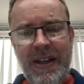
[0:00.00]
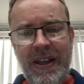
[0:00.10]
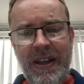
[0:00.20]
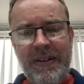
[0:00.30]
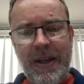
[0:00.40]

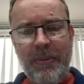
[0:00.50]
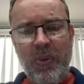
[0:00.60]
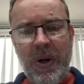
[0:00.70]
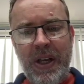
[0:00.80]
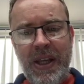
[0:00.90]
it's come
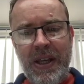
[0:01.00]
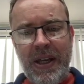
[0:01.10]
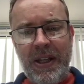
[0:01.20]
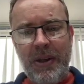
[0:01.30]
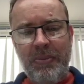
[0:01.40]
away
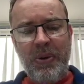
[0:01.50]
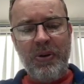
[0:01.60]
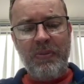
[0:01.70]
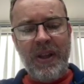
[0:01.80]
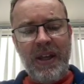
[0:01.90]
at the
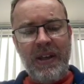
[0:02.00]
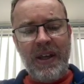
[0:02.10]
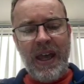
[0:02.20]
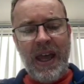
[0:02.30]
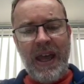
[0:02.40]
bottom there,
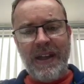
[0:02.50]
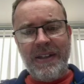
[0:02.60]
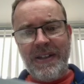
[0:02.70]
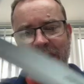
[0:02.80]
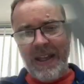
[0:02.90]

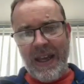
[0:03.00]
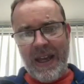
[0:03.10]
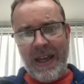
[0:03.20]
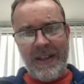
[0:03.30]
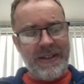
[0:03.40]
and it
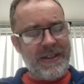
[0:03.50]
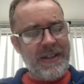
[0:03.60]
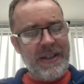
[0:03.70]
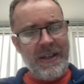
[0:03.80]
has